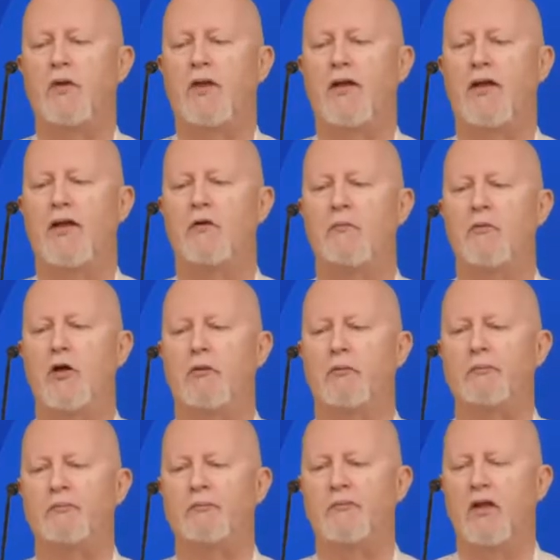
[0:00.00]
let them know.
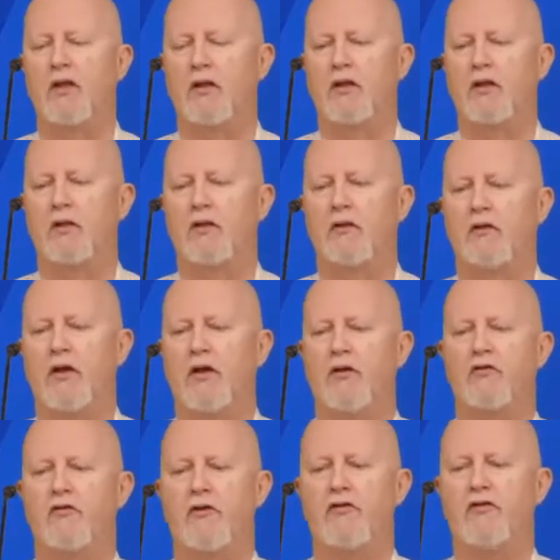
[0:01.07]
Okay,
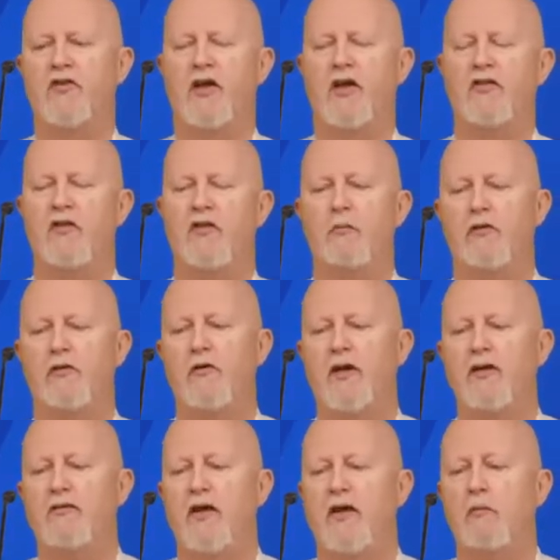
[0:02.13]
so as I said,
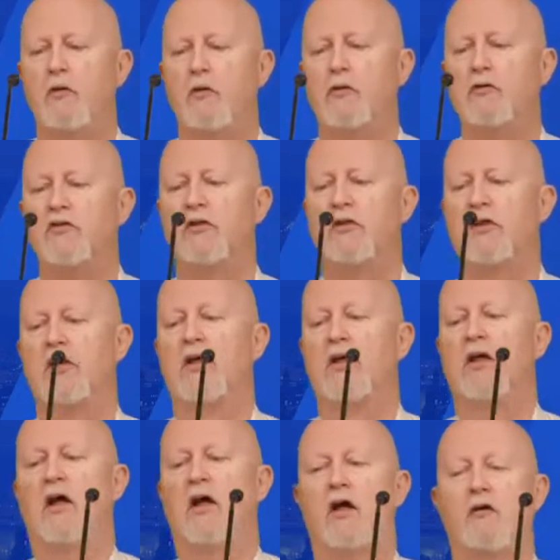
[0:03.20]
simplified tables,
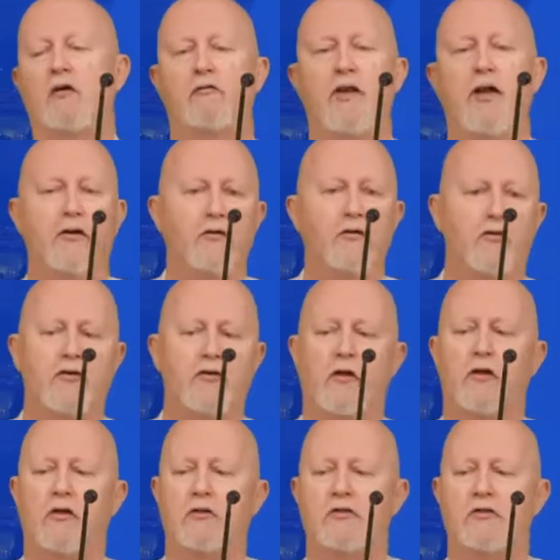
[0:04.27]
flattened
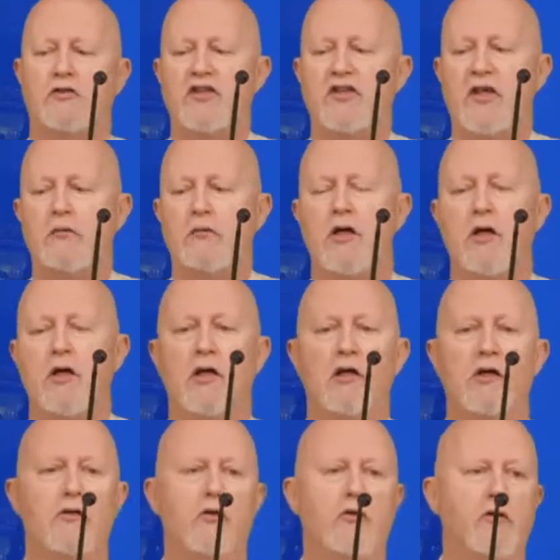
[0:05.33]

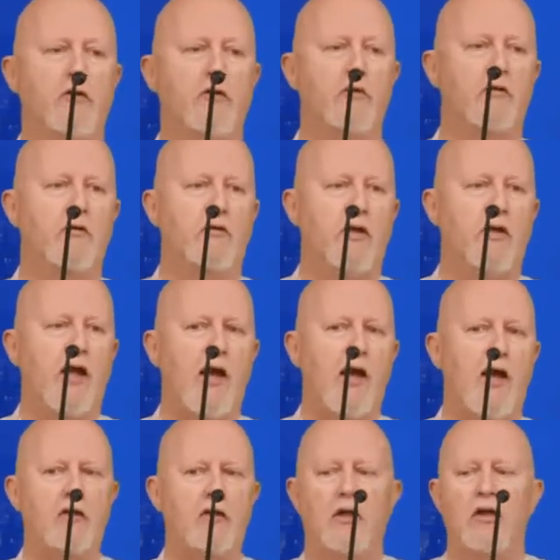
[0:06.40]
schema. You can
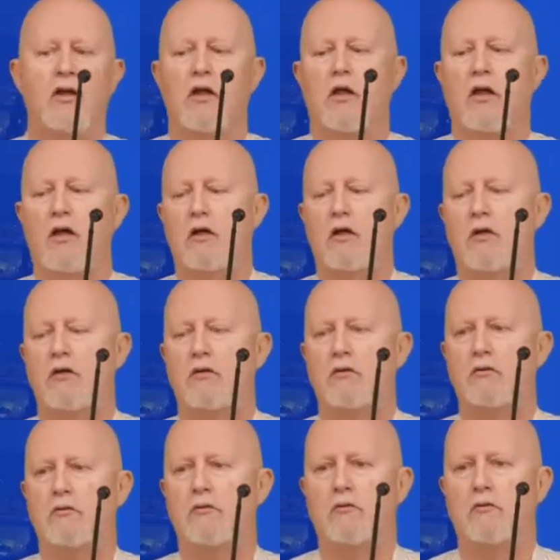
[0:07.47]
add
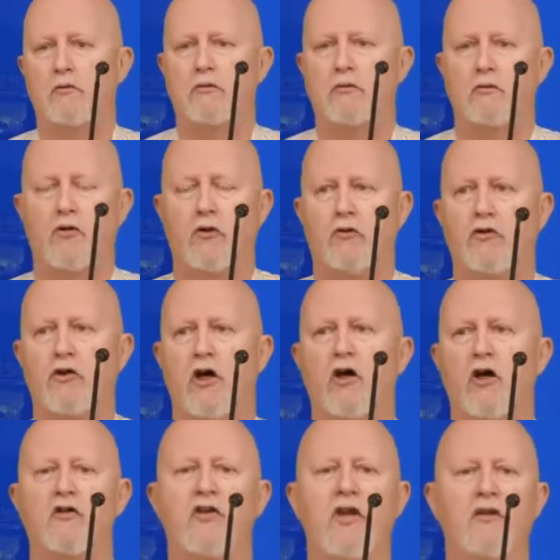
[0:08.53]
the
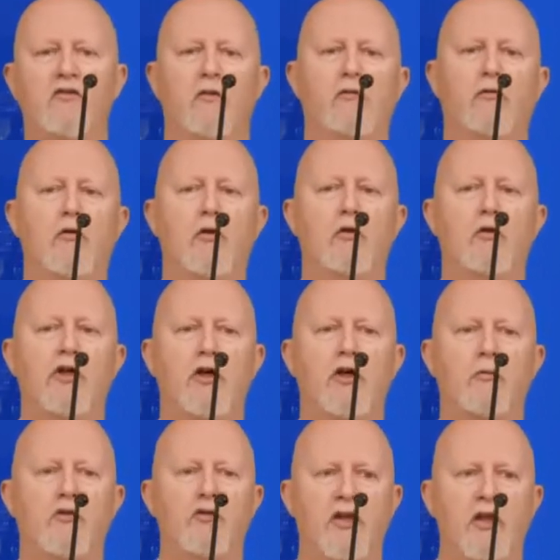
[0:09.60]
contents of
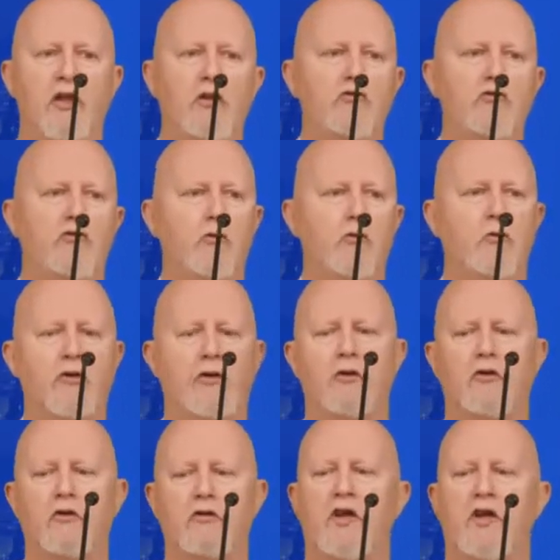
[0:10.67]
lookups into
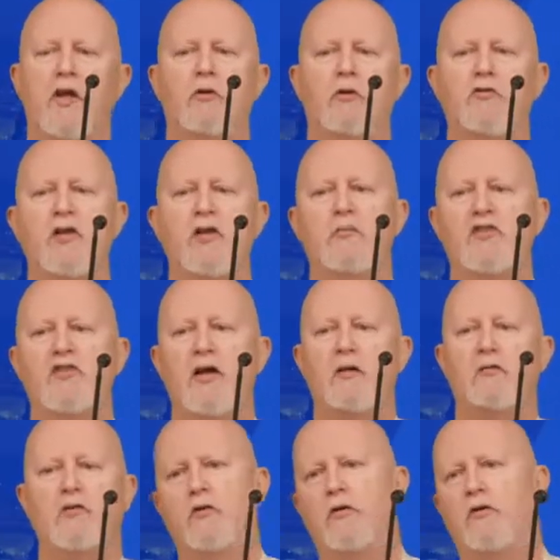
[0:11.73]
the tables
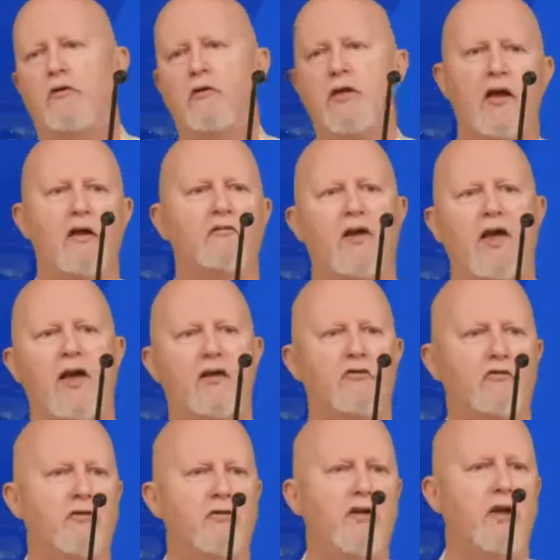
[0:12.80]
themselves, so you don't have
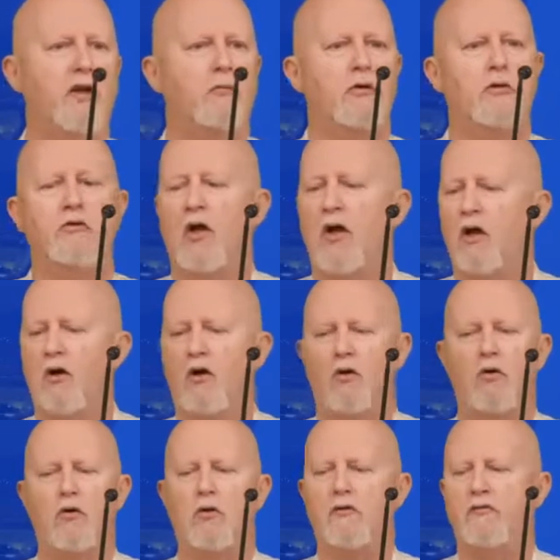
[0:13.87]
extra tables.
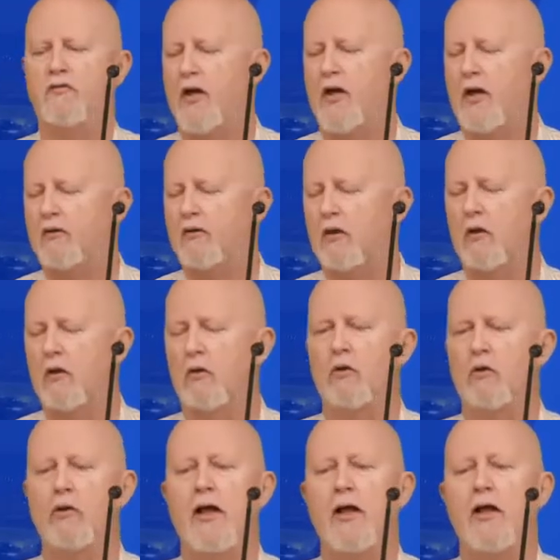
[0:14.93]
All of that
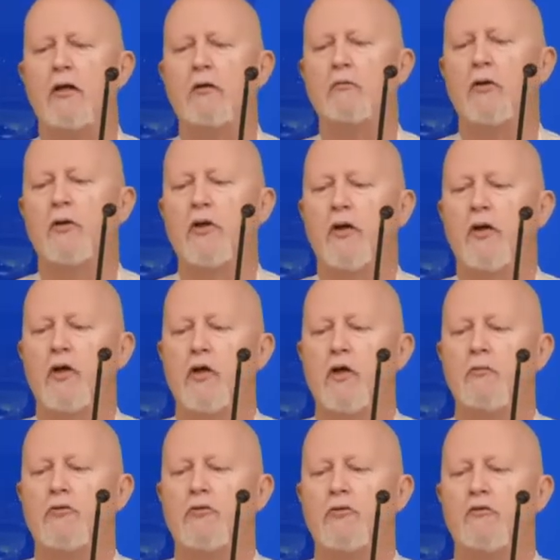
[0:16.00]
will help
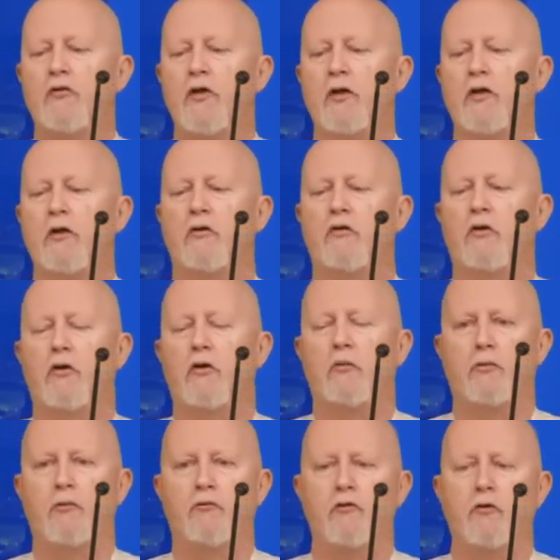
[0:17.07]
improving the
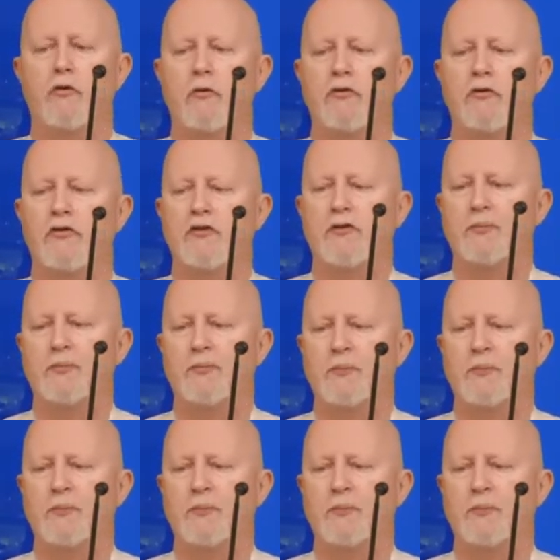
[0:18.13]
performance.